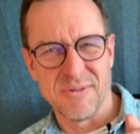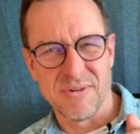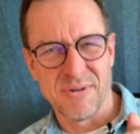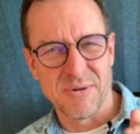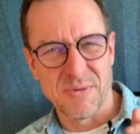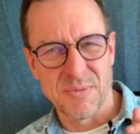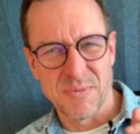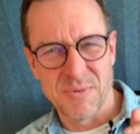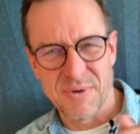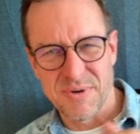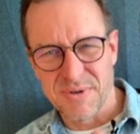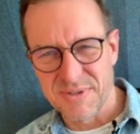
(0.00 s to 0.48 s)

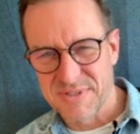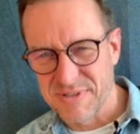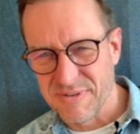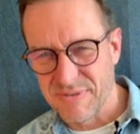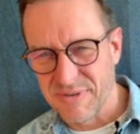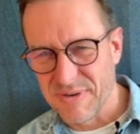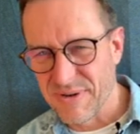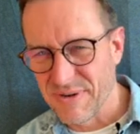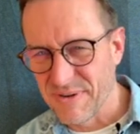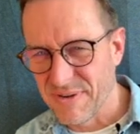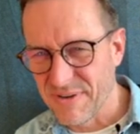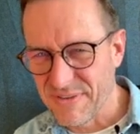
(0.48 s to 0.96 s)
own words, of
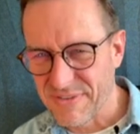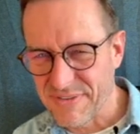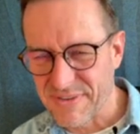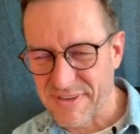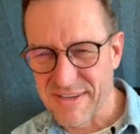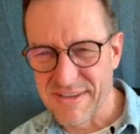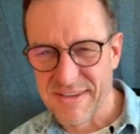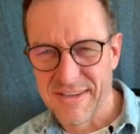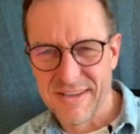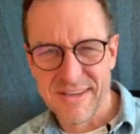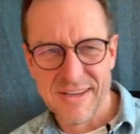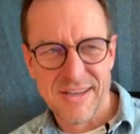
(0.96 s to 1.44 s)
course,
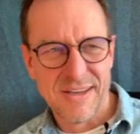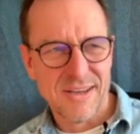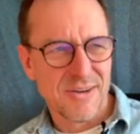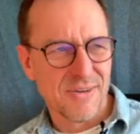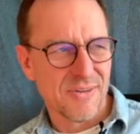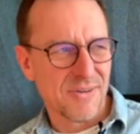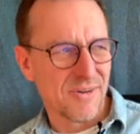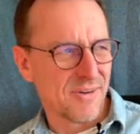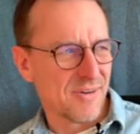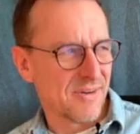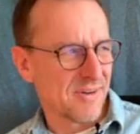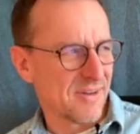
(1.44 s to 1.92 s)

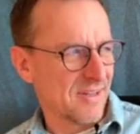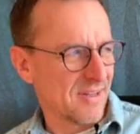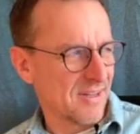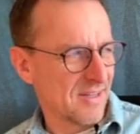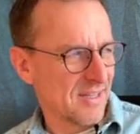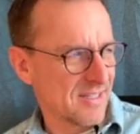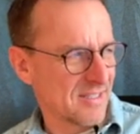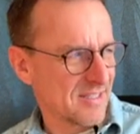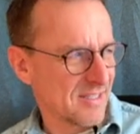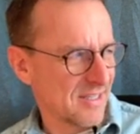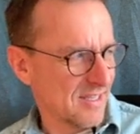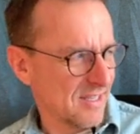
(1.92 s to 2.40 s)
or
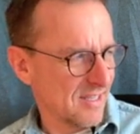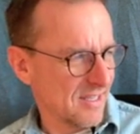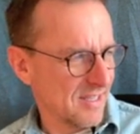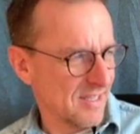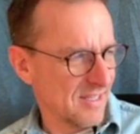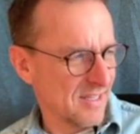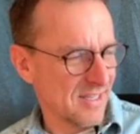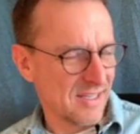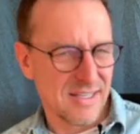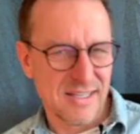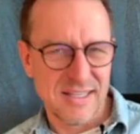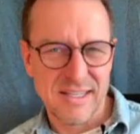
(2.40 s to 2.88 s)
let's say
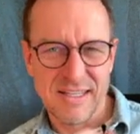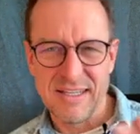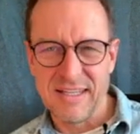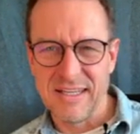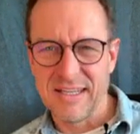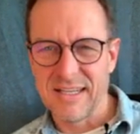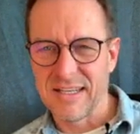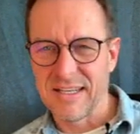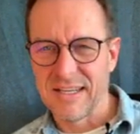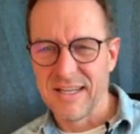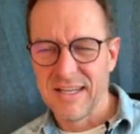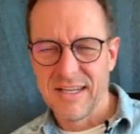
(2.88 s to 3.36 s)
in
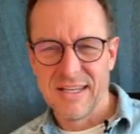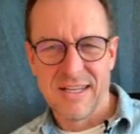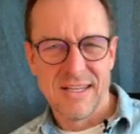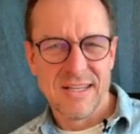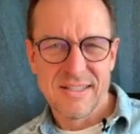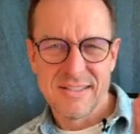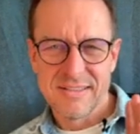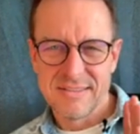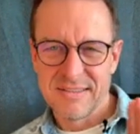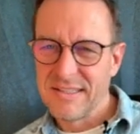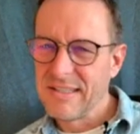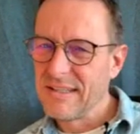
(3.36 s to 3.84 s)
legal,
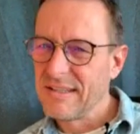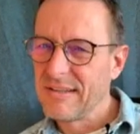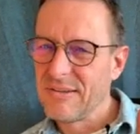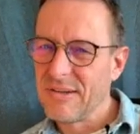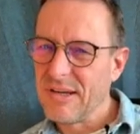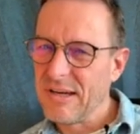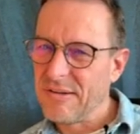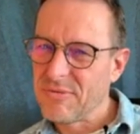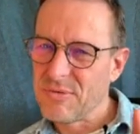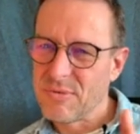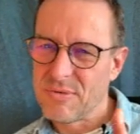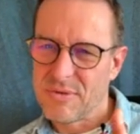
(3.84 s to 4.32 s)
you
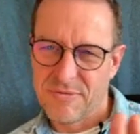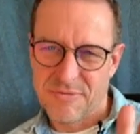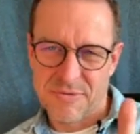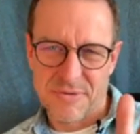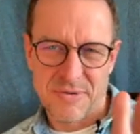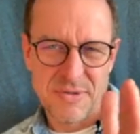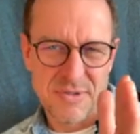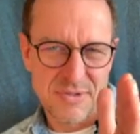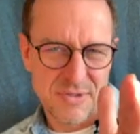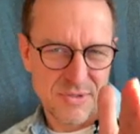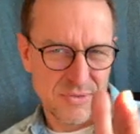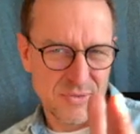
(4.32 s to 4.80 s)
have to
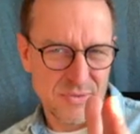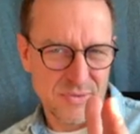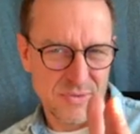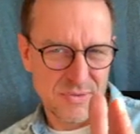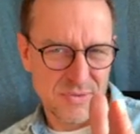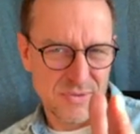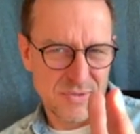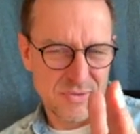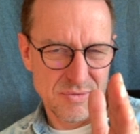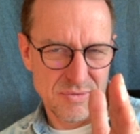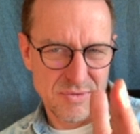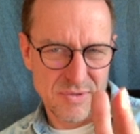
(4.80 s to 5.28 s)
refer
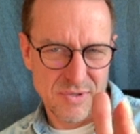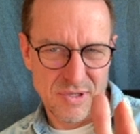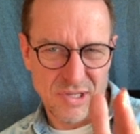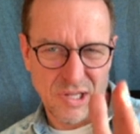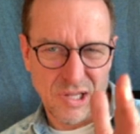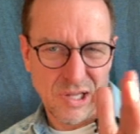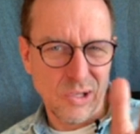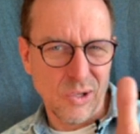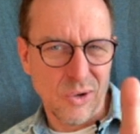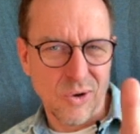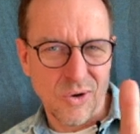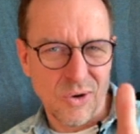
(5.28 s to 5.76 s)
to the
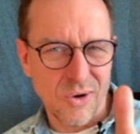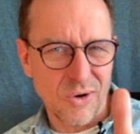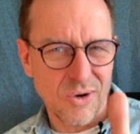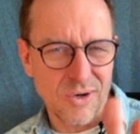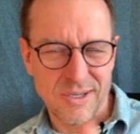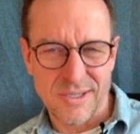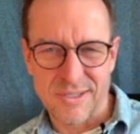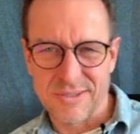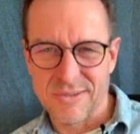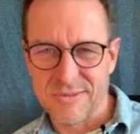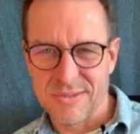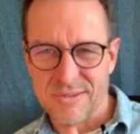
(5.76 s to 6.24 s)
law,
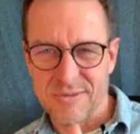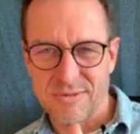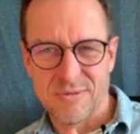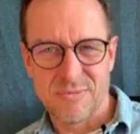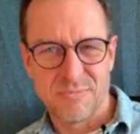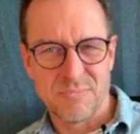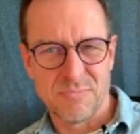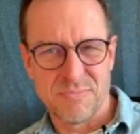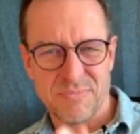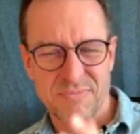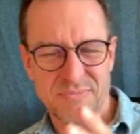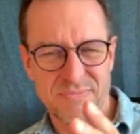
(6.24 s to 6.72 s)
and you
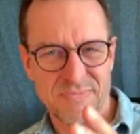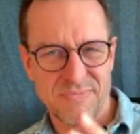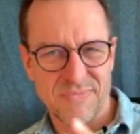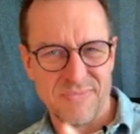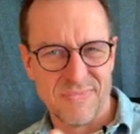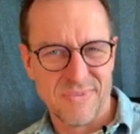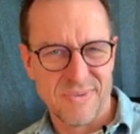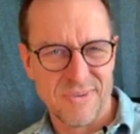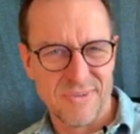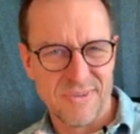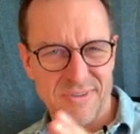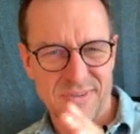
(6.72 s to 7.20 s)

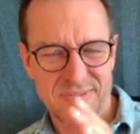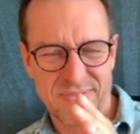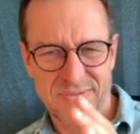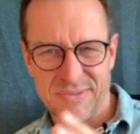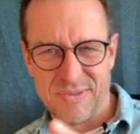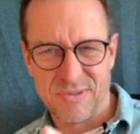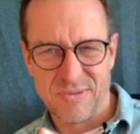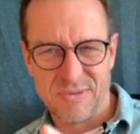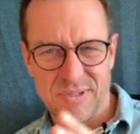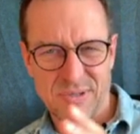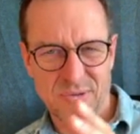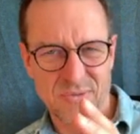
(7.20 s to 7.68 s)

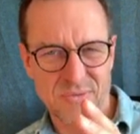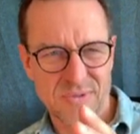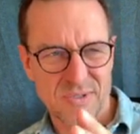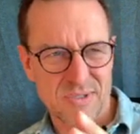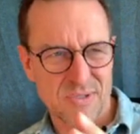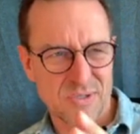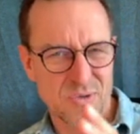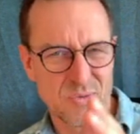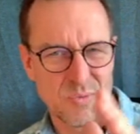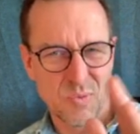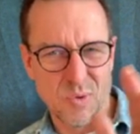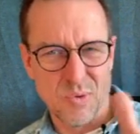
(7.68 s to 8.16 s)

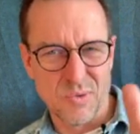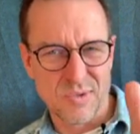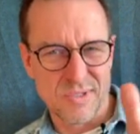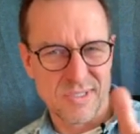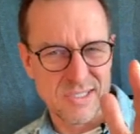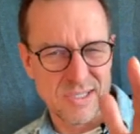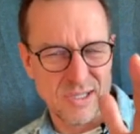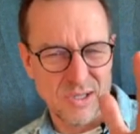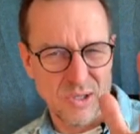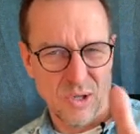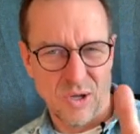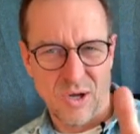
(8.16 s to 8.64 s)
don't quote
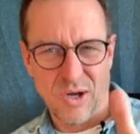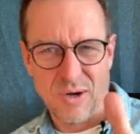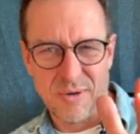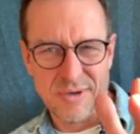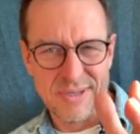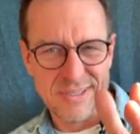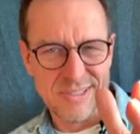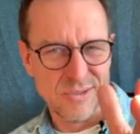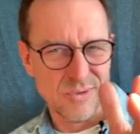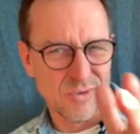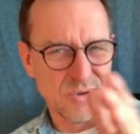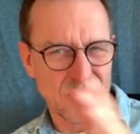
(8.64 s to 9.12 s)
law
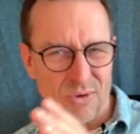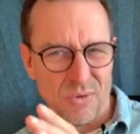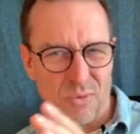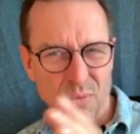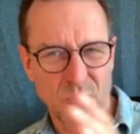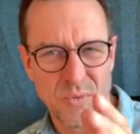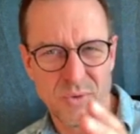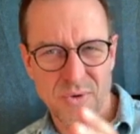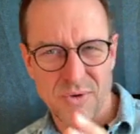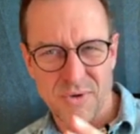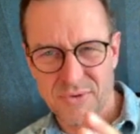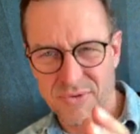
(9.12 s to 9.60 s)
in your own
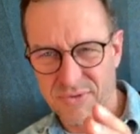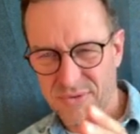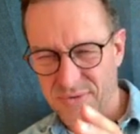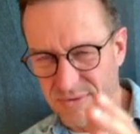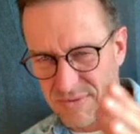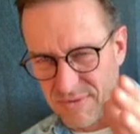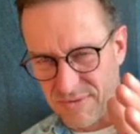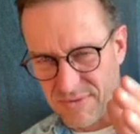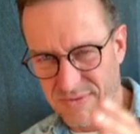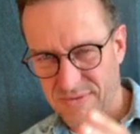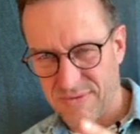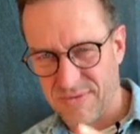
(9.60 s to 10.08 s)
words.
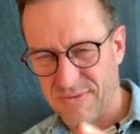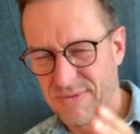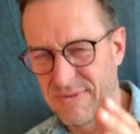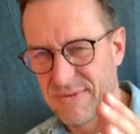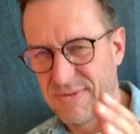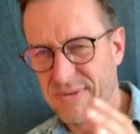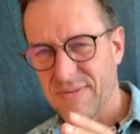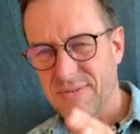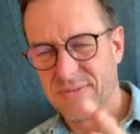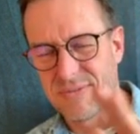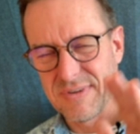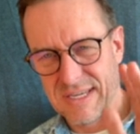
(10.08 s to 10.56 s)

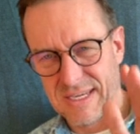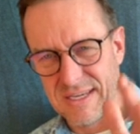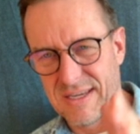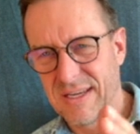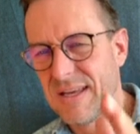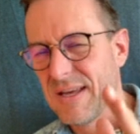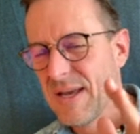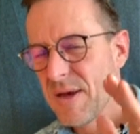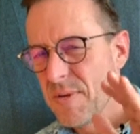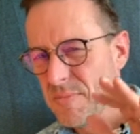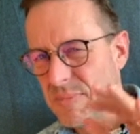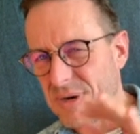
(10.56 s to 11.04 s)
Okay,
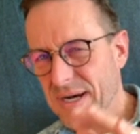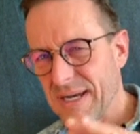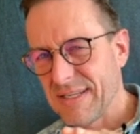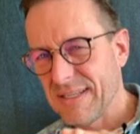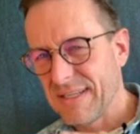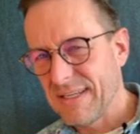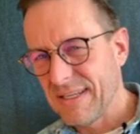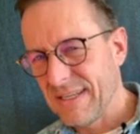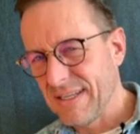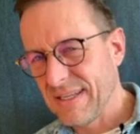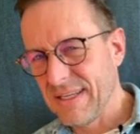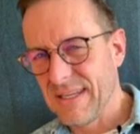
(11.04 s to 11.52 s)

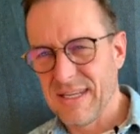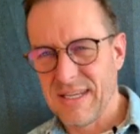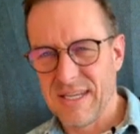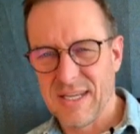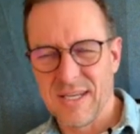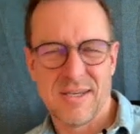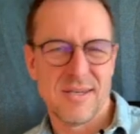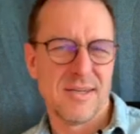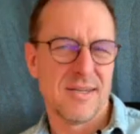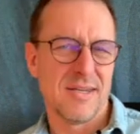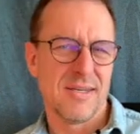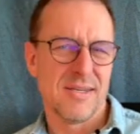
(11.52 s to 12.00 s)
but
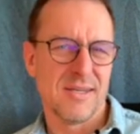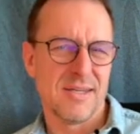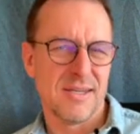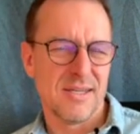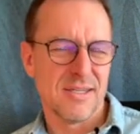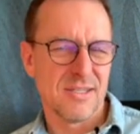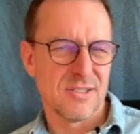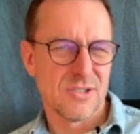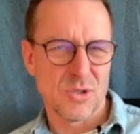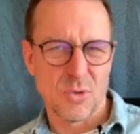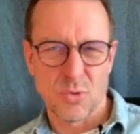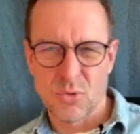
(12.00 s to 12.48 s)

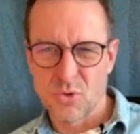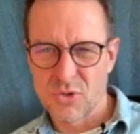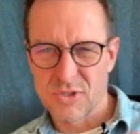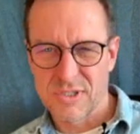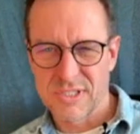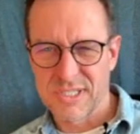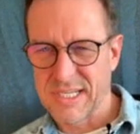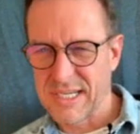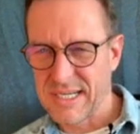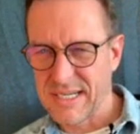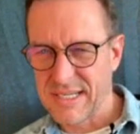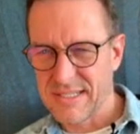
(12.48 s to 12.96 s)
in social
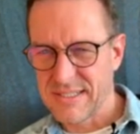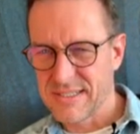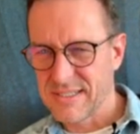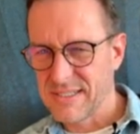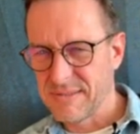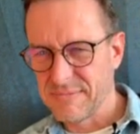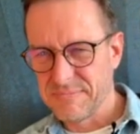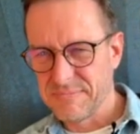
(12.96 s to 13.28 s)
science,